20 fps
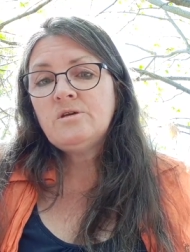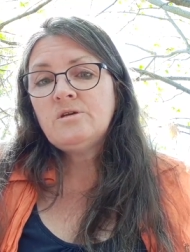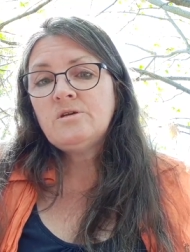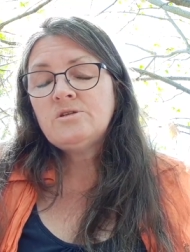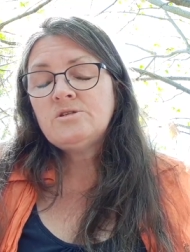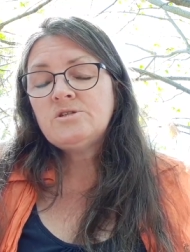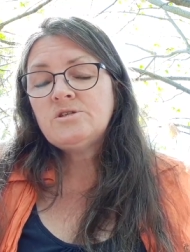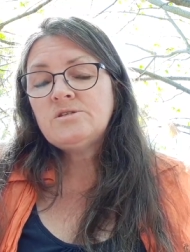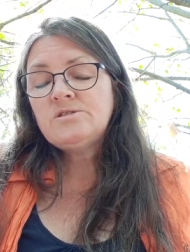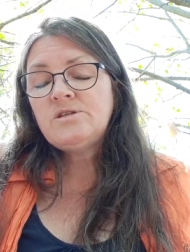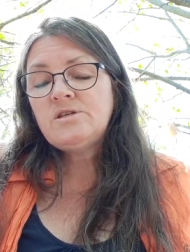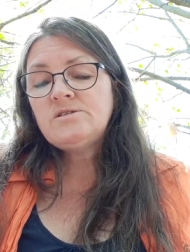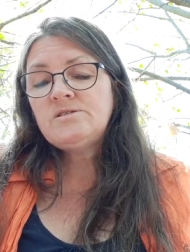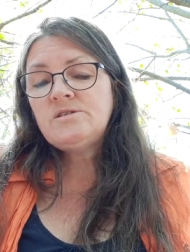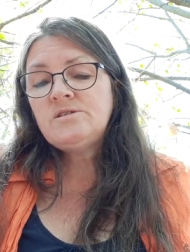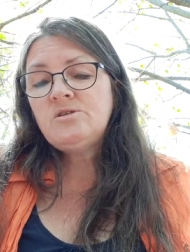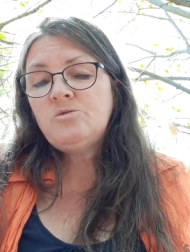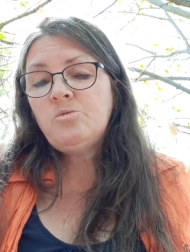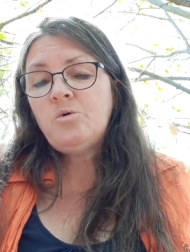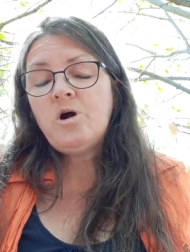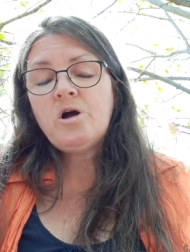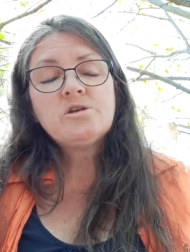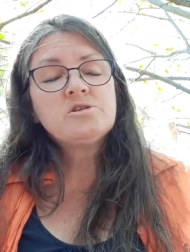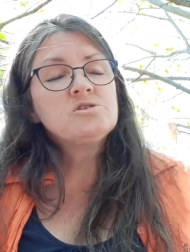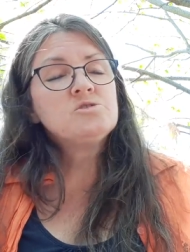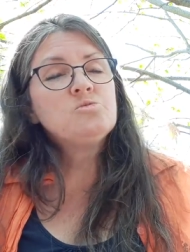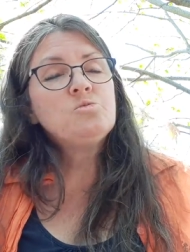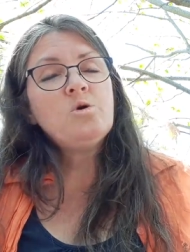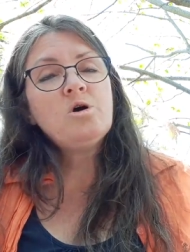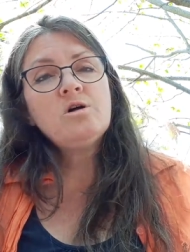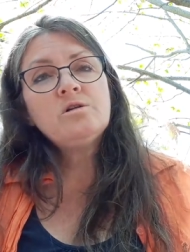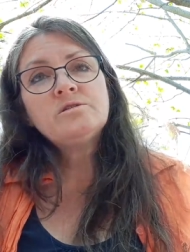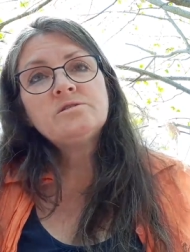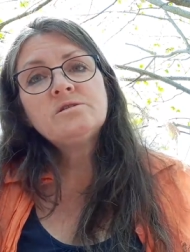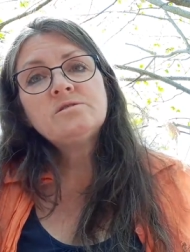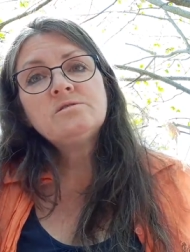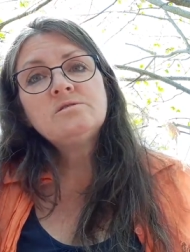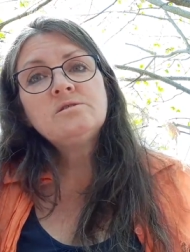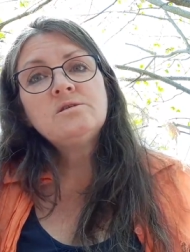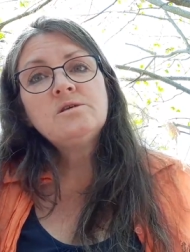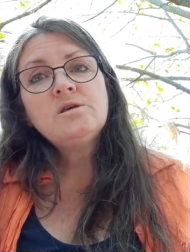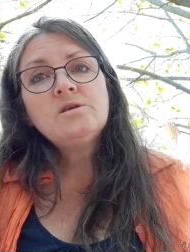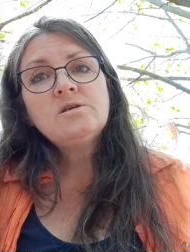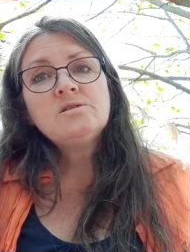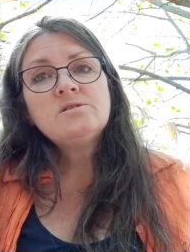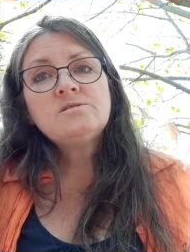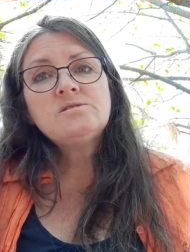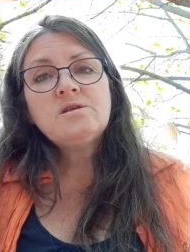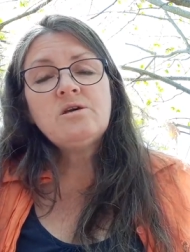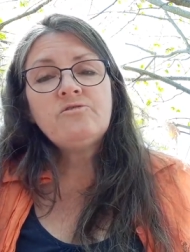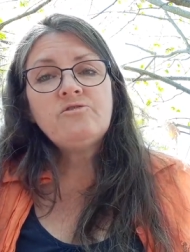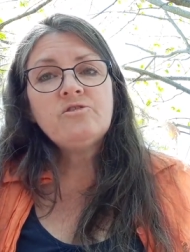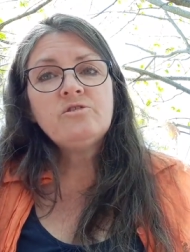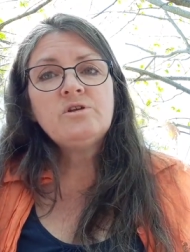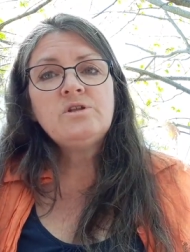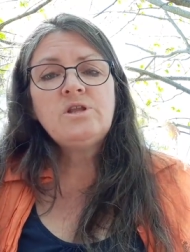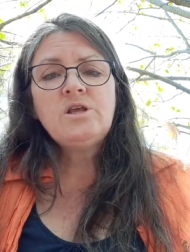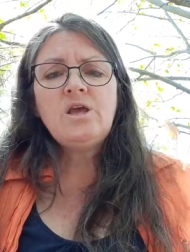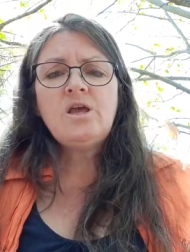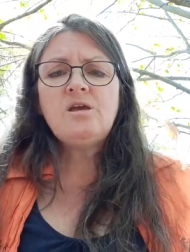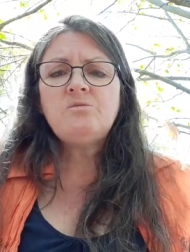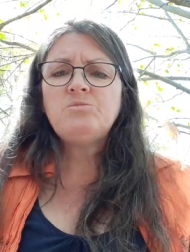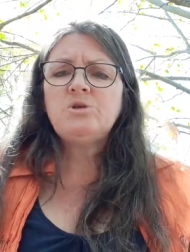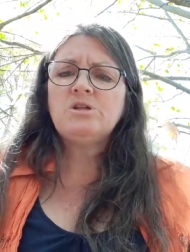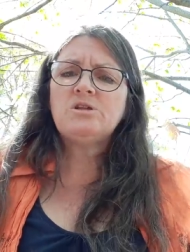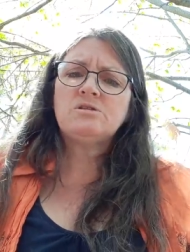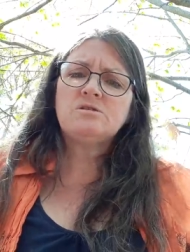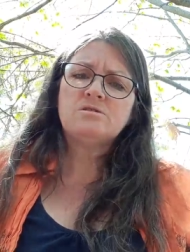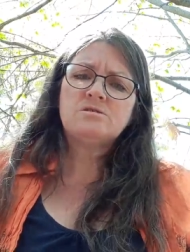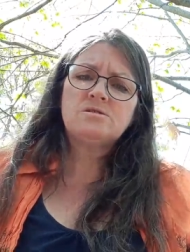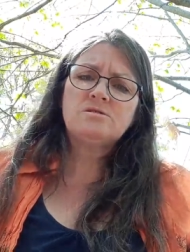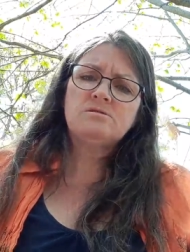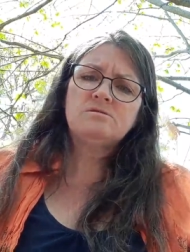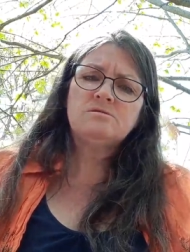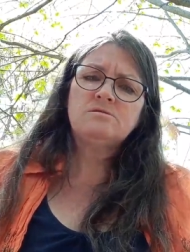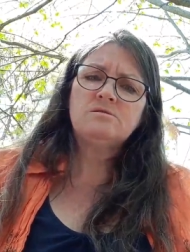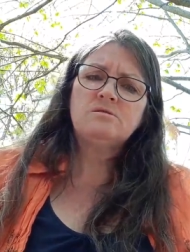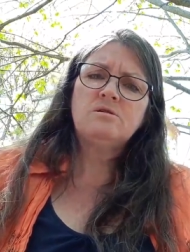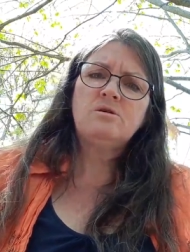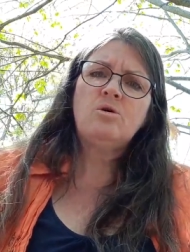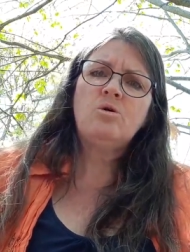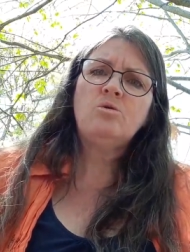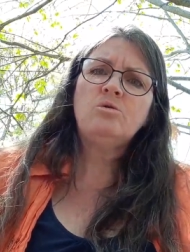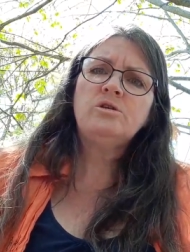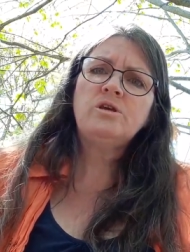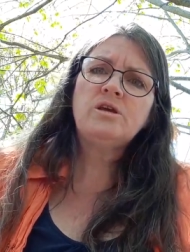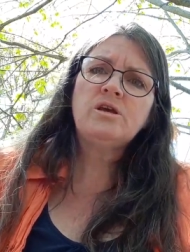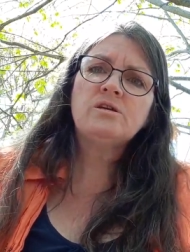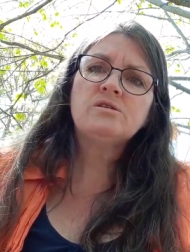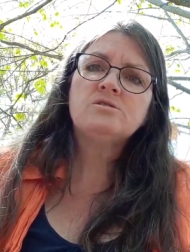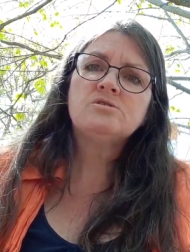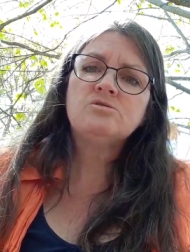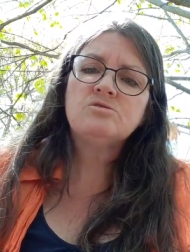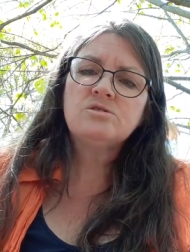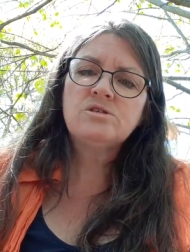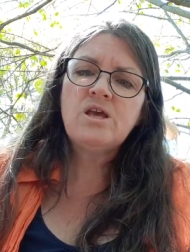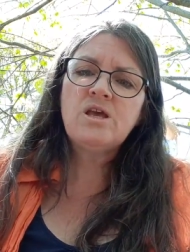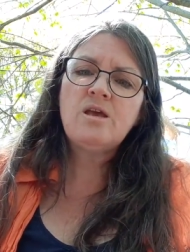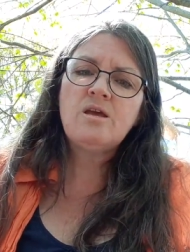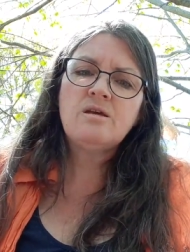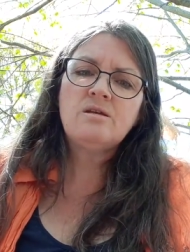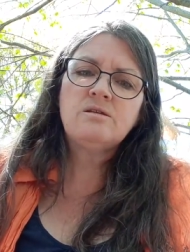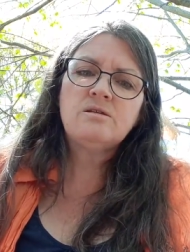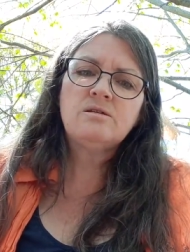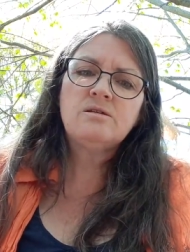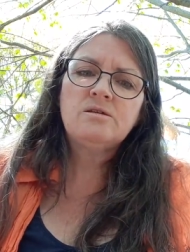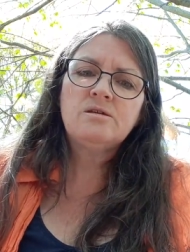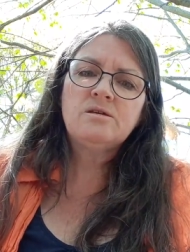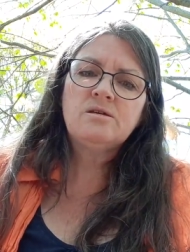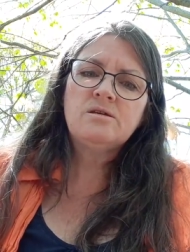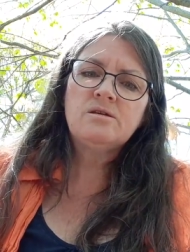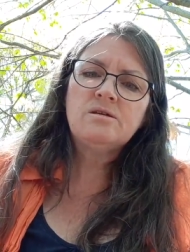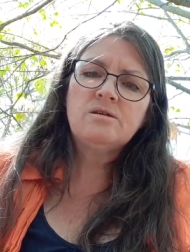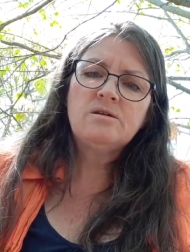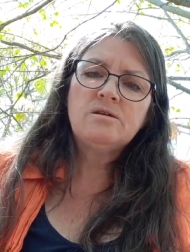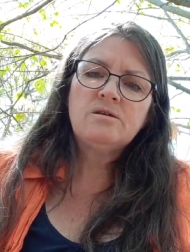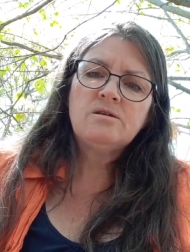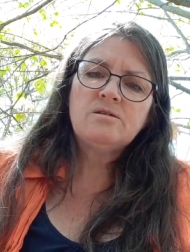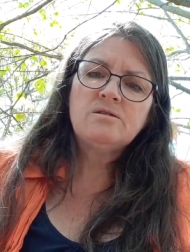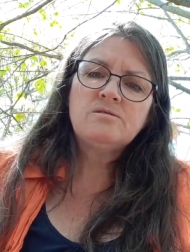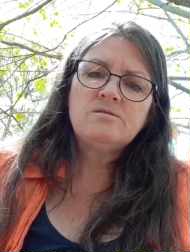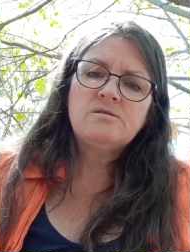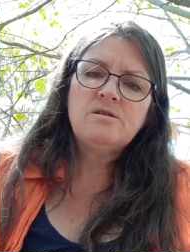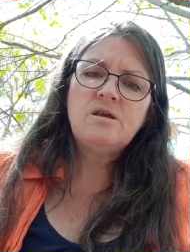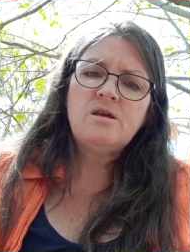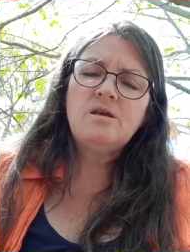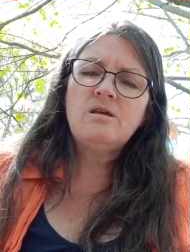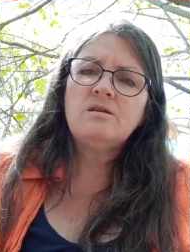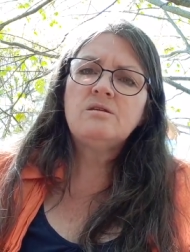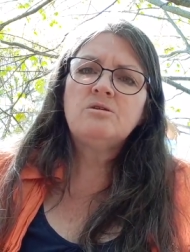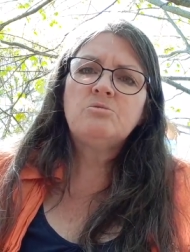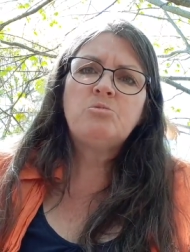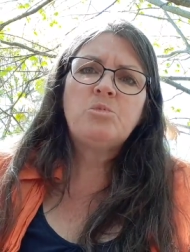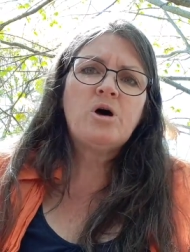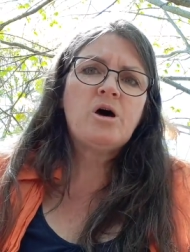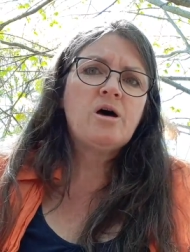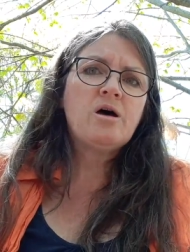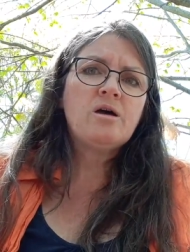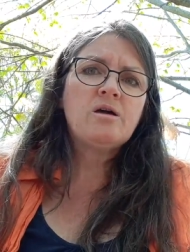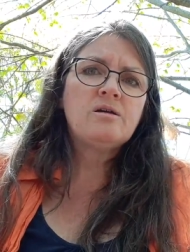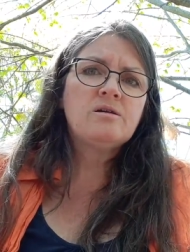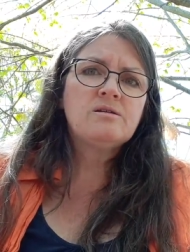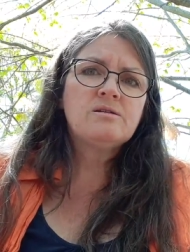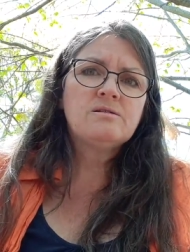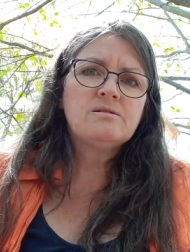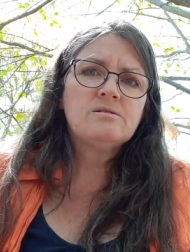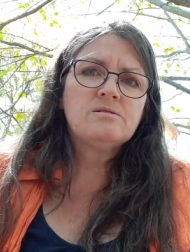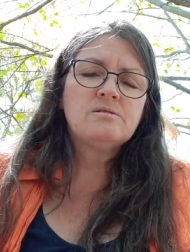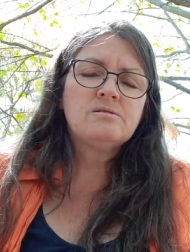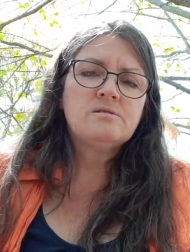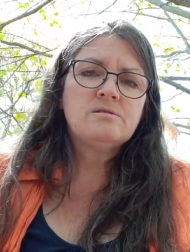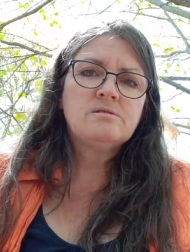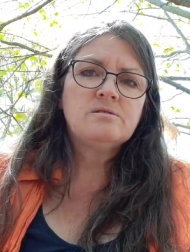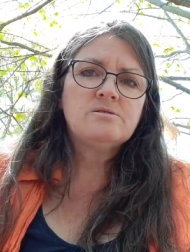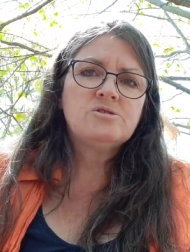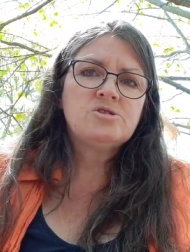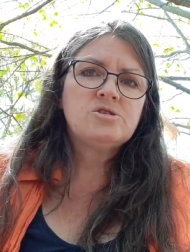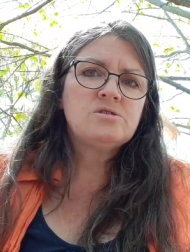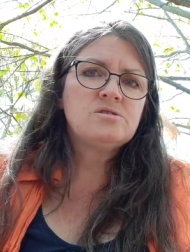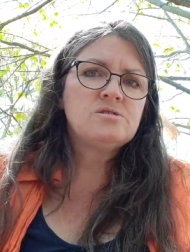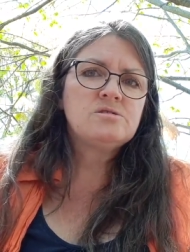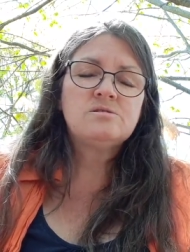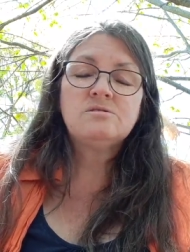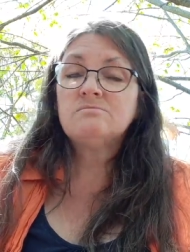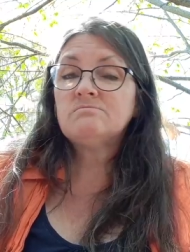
Just as he'd watched Walt suffer in the ambulance, holding Esther's hand, saying goodbye, just